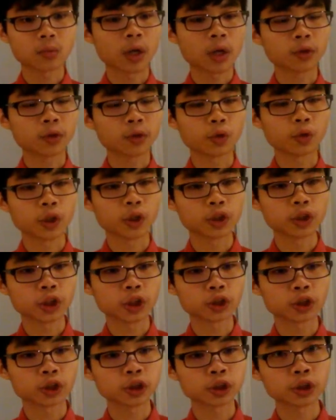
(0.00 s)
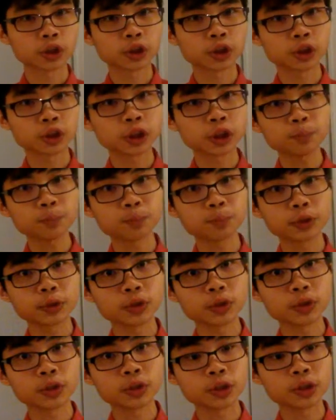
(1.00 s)
well, you can just skip
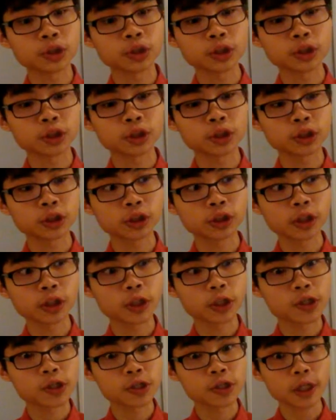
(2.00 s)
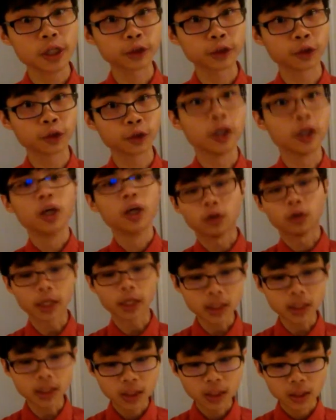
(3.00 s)
this section,
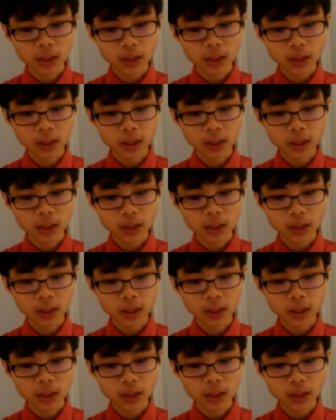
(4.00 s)
okay?